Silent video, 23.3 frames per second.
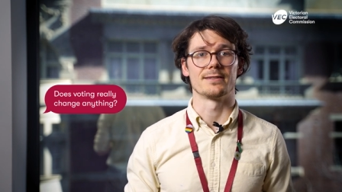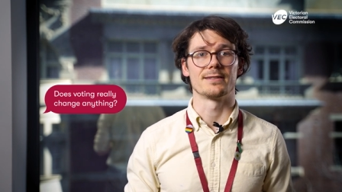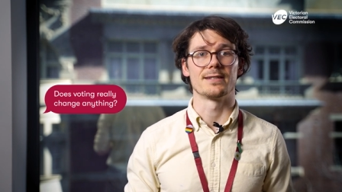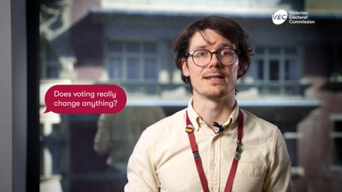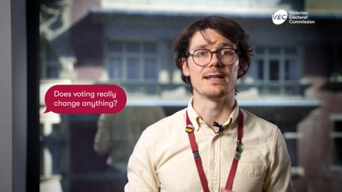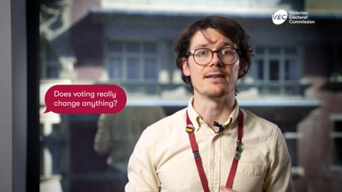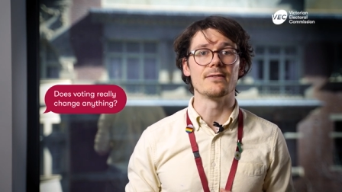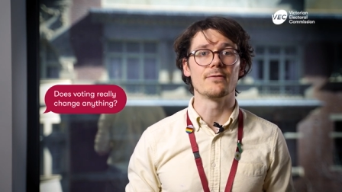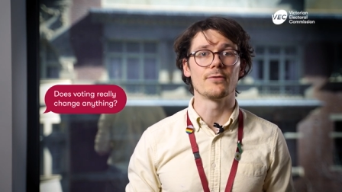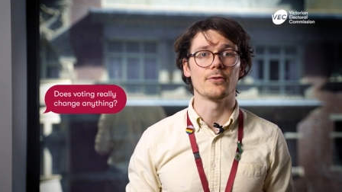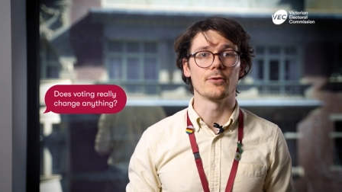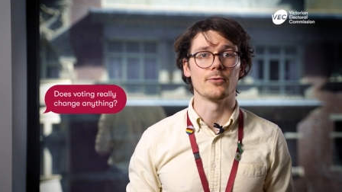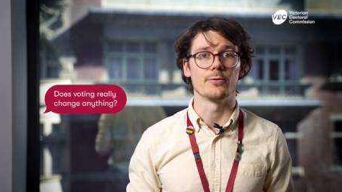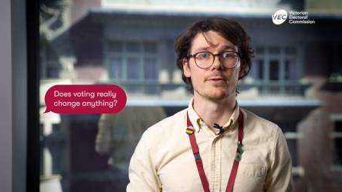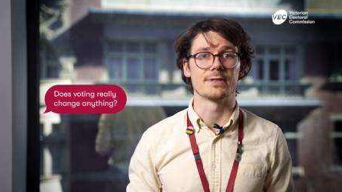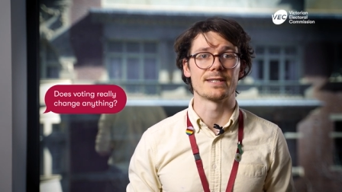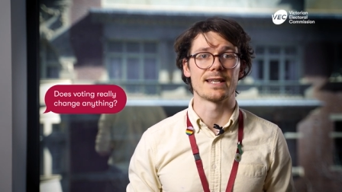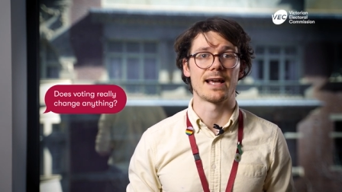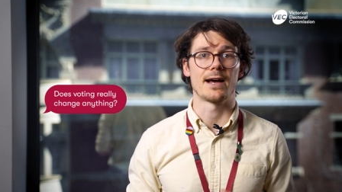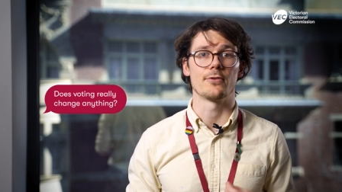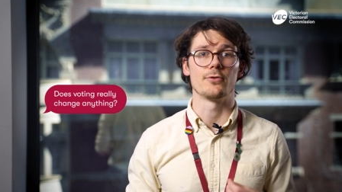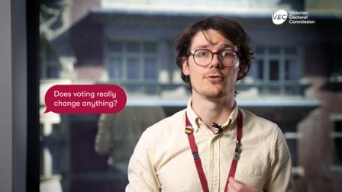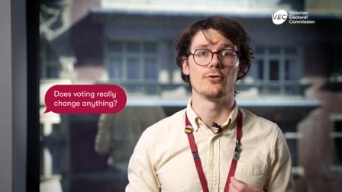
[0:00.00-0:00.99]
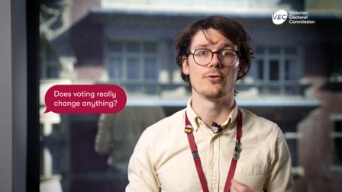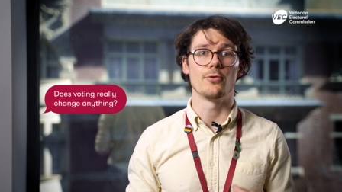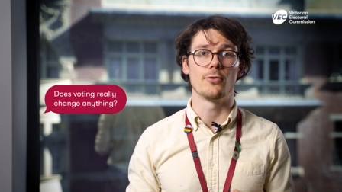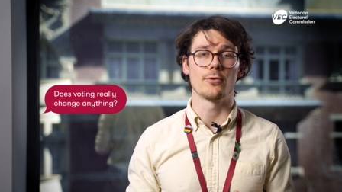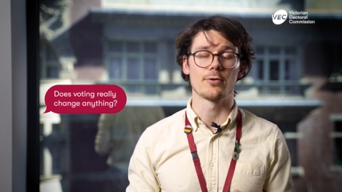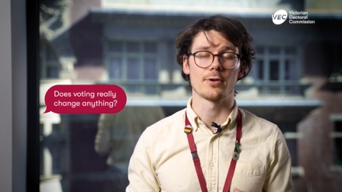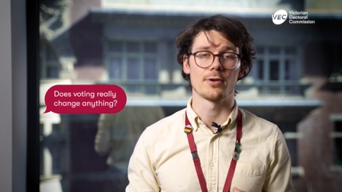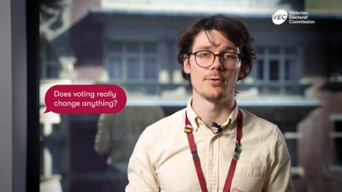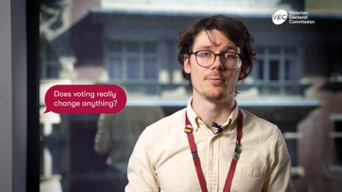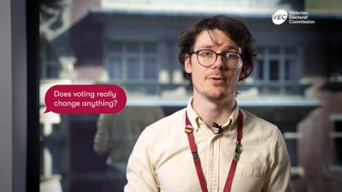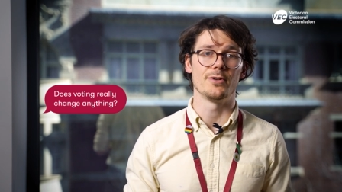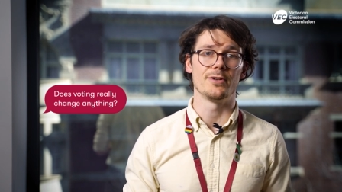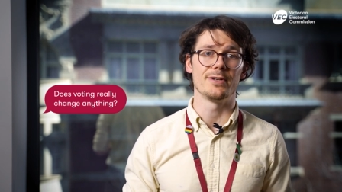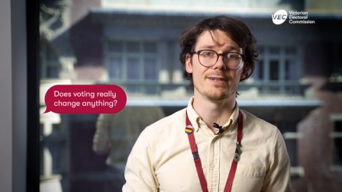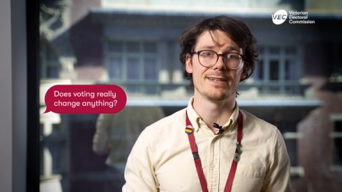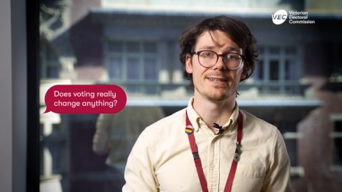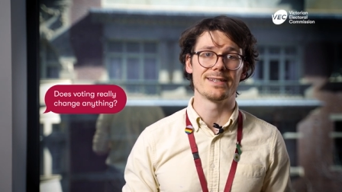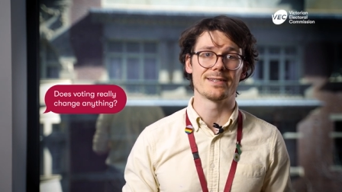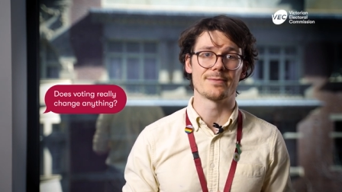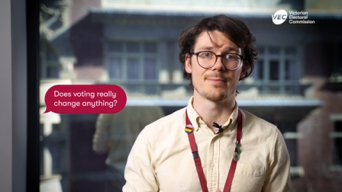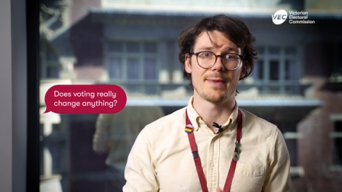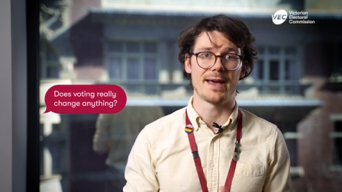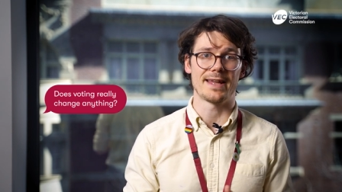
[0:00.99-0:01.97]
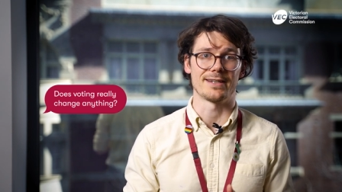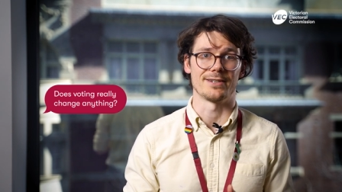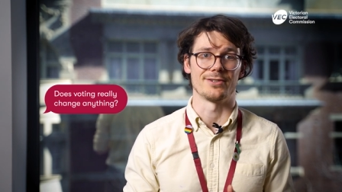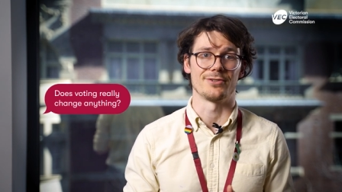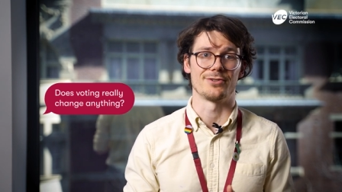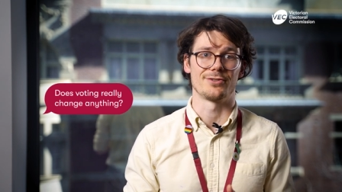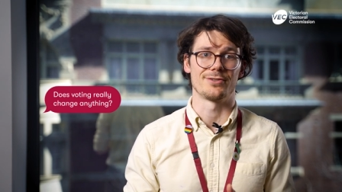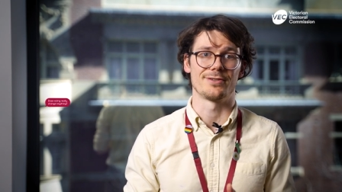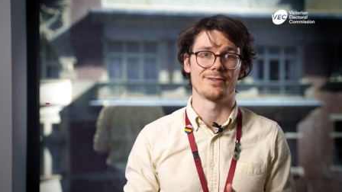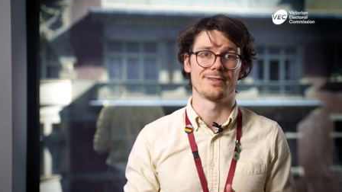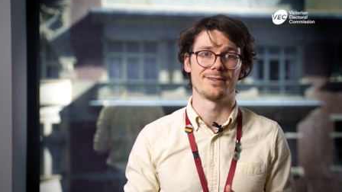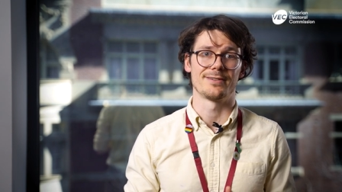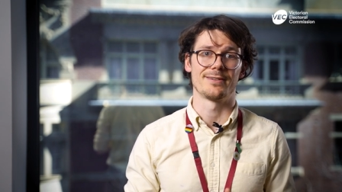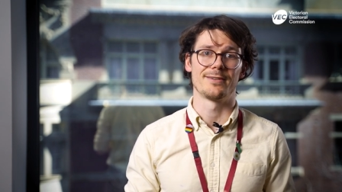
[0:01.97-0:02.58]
to influence how your community is managed.